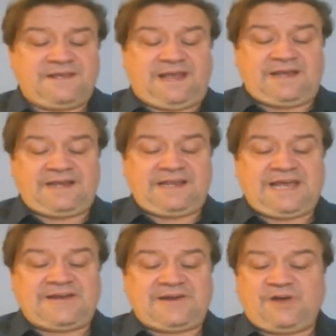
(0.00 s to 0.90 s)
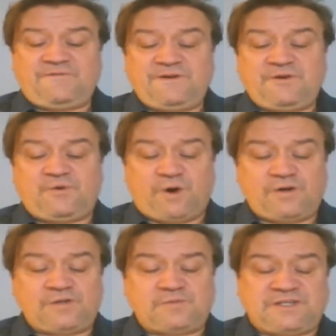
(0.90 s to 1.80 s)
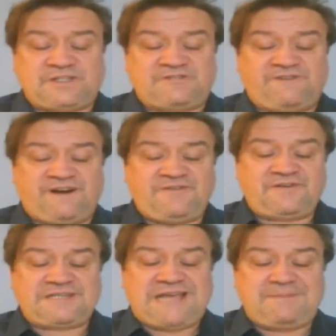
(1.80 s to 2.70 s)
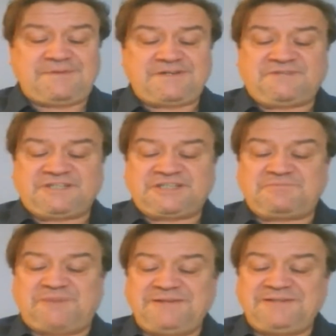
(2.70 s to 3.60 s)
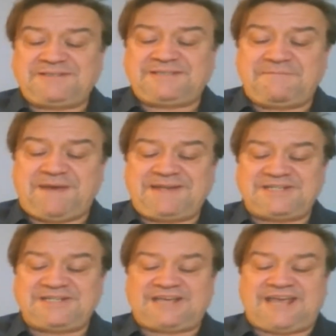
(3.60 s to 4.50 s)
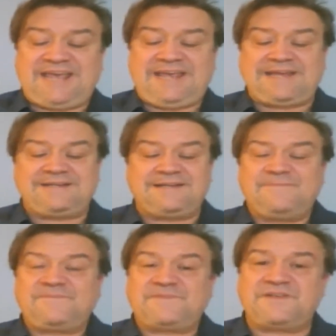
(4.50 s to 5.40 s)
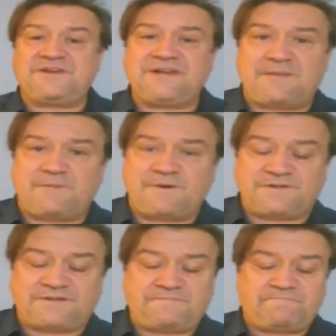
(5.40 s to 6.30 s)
and he had often quarreled with his father's habit of dispensing magic aid to their neighbors.